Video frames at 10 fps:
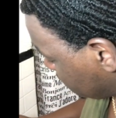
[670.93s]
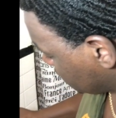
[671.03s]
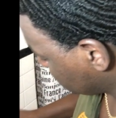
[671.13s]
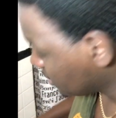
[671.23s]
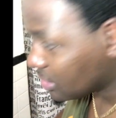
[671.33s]

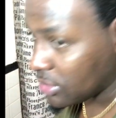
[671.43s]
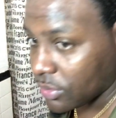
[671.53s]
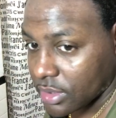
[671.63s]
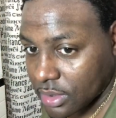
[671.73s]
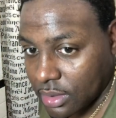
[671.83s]
initially
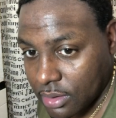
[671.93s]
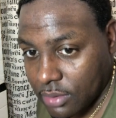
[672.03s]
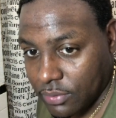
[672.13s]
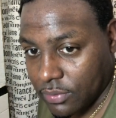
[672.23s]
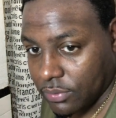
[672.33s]
wanted to look
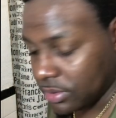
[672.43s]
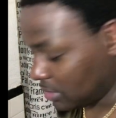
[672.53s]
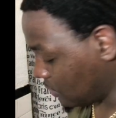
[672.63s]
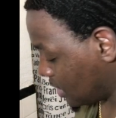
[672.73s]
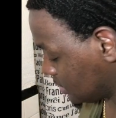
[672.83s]
with the
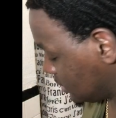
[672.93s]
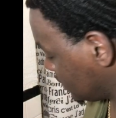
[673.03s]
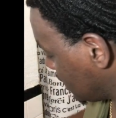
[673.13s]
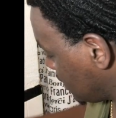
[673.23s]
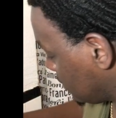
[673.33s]
washing
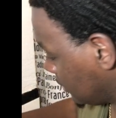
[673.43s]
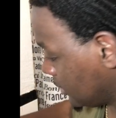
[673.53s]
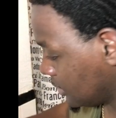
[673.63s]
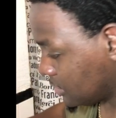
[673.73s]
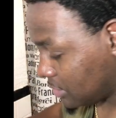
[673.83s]
style.
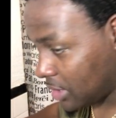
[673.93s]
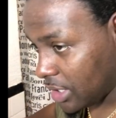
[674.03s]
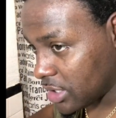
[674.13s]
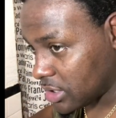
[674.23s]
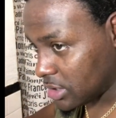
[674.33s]
So your
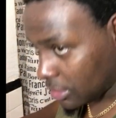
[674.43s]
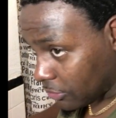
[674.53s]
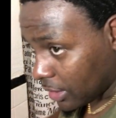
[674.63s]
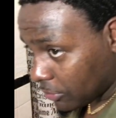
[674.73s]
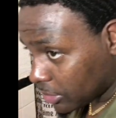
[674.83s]
hair, the
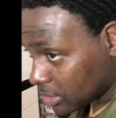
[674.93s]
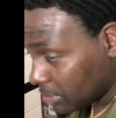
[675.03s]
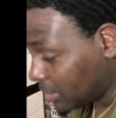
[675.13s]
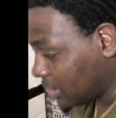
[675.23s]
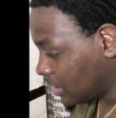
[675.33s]
groundwork should
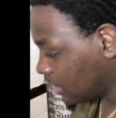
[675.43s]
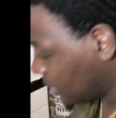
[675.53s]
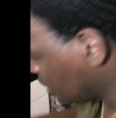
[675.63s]
be laid. Your hair